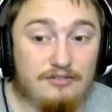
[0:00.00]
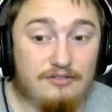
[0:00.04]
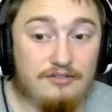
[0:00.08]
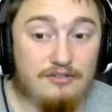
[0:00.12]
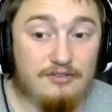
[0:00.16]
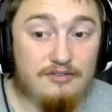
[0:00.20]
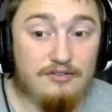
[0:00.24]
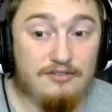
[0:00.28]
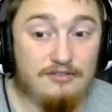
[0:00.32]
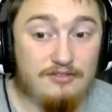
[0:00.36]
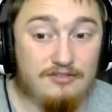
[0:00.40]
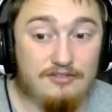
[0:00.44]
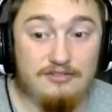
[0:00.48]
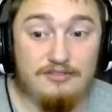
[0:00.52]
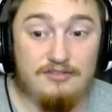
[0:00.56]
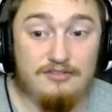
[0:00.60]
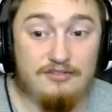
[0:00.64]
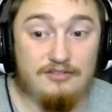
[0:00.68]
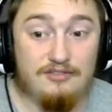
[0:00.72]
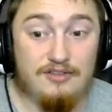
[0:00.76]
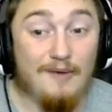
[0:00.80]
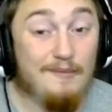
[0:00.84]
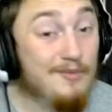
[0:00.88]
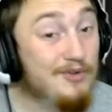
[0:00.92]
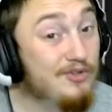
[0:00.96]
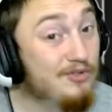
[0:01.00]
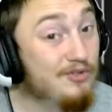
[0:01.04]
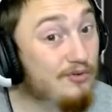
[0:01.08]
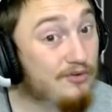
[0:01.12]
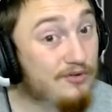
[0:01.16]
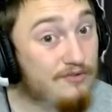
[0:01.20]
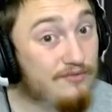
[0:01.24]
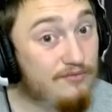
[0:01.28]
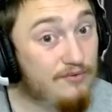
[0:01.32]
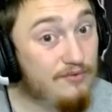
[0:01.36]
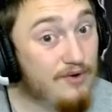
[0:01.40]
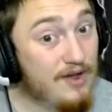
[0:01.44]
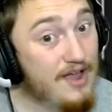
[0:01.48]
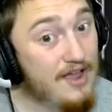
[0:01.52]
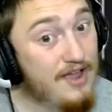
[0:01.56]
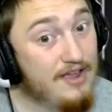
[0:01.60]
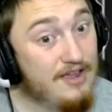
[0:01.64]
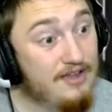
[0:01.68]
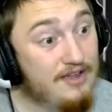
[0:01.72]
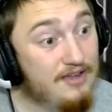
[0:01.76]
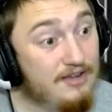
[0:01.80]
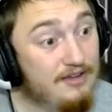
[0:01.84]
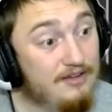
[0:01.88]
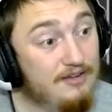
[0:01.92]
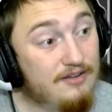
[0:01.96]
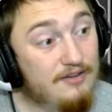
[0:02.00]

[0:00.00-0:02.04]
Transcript: some sort of way,